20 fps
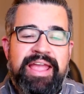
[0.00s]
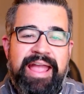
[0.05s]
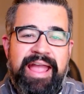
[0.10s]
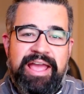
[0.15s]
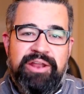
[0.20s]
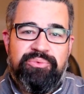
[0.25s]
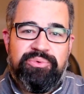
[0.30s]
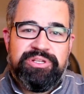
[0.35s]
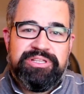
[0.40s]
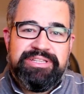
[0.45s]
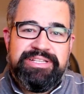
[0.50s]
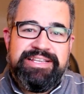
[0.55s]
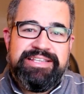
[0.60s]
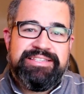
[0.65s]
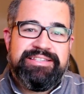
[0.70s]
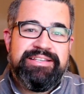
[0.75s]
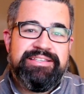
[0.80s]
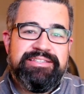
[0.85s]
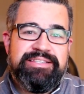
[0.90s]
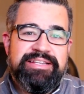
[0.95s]
And
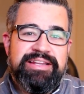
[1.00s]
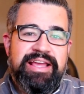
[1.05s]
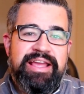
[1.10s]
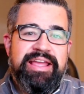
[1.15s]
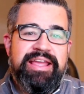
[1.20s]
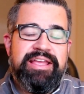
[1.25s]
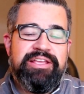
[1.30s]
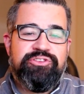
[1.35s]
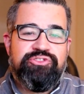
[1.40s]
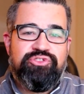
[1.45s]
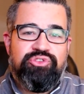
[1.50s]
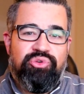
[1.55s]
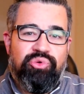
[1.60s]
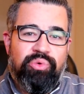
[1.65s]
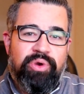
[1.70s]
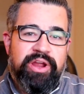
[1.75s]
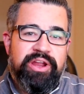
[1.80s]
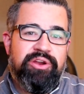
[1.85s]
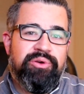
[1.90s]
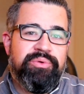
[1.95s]
releasing today is
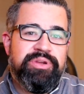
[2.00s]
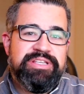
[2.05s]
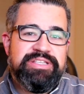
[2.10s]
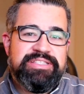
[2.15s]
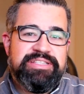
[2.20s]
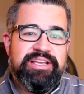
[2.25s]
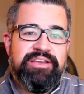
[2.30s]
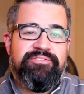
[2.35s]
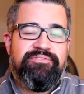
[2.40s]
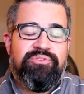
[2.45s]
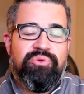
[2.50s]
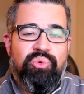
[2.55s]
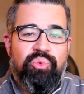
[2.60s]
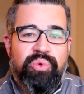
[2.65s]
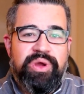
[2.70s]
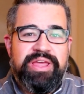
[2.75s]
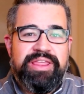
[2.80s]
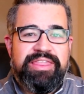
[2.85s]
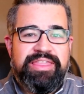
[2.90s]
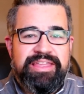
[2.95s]
Gregory Siff
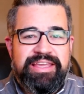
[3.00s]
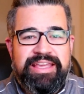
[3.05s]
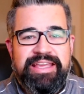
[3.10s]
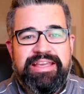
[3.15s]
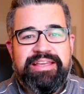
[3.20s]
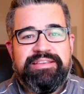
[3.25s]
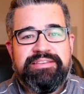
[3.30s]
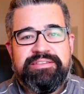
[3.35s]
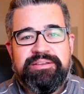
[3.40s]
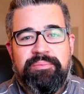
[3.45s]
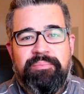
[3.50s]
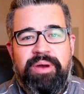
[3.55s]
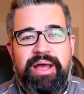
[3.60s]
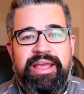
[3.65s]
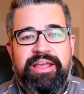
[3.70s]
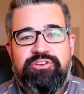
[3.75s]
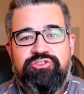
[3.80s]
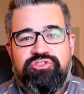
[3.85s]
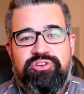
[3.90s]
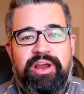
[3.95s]
with his
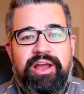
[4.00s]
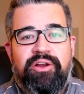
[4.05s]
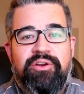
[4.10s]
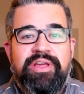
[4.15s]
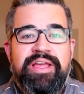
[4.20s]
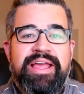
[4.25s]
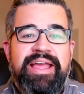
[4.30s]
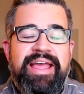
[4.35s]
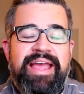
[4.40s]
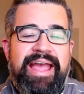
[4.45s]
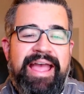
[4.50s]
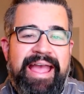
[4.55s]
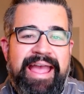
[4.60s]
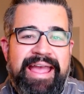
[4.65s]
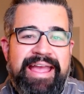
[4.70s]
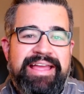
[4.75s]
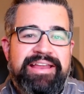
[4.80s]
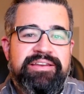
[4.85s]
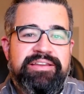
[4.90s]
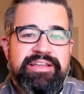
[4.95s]
Mike Trout
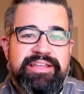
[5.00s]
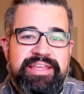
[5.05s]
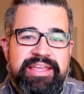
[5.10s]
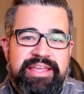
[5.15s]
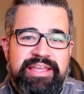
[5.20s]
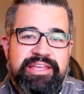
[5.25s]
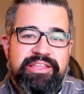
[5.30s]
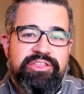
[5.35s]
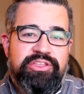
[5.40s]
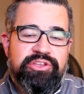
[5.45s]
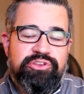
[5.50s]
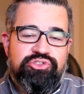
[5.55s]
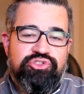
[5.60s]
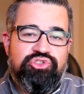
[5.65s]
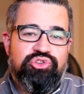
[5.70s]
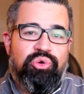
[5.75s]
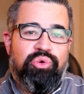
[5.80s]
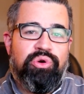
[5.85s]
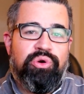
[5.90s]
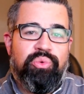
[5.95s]
and Keith
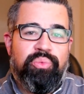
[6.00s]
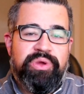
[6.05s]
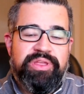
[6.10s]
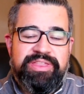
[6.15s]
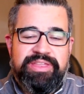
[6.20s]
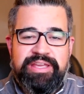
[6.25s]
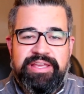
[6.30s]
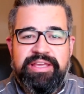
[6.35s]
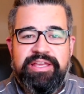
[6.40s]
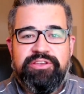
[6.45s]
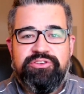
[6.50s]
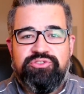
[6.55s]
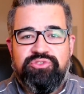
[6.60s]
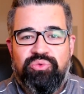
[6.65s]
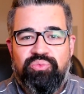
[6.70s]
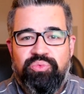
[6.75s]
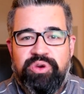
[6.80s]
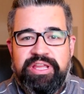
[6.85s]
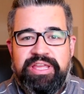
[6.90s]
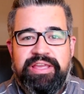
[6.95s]
Shore with his
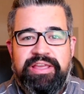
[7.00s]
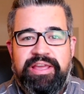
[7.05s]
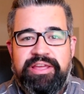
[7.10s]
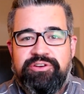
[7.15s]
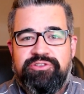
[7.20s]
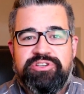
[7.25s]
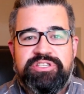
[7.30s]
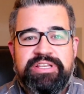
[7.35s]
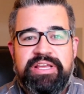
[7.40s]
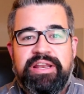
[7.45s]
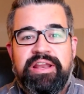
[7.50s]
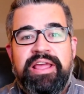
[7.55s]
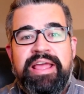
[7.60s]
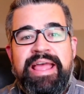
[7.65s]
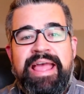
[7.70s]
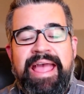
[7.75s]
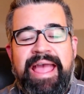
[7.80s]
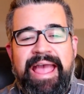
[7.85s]
Ricky Henderson.